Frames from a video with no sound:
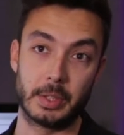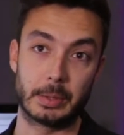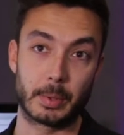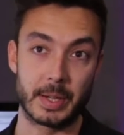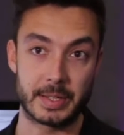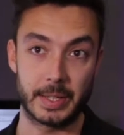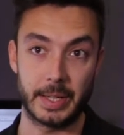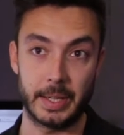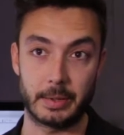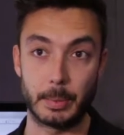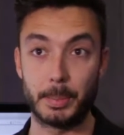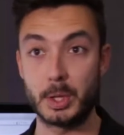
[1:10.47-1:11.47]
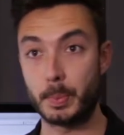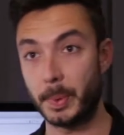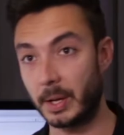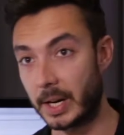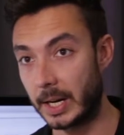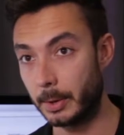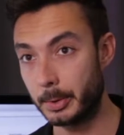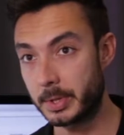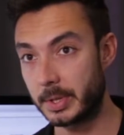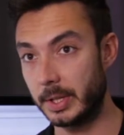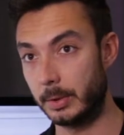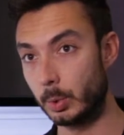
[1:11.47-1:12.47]
that translates BGP
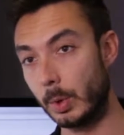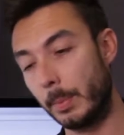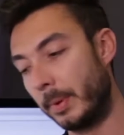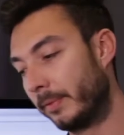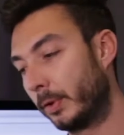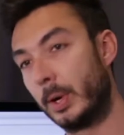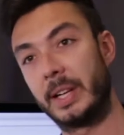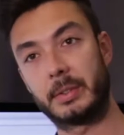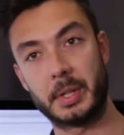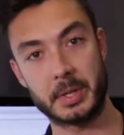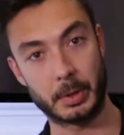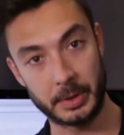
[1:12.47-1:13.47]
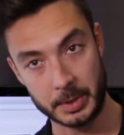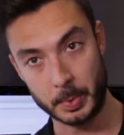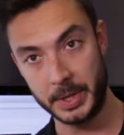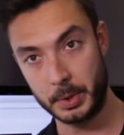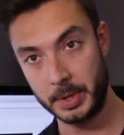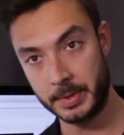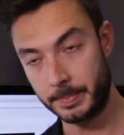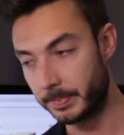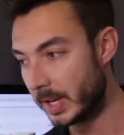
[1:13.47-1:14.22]
routes into OpenFlow entries on the switches.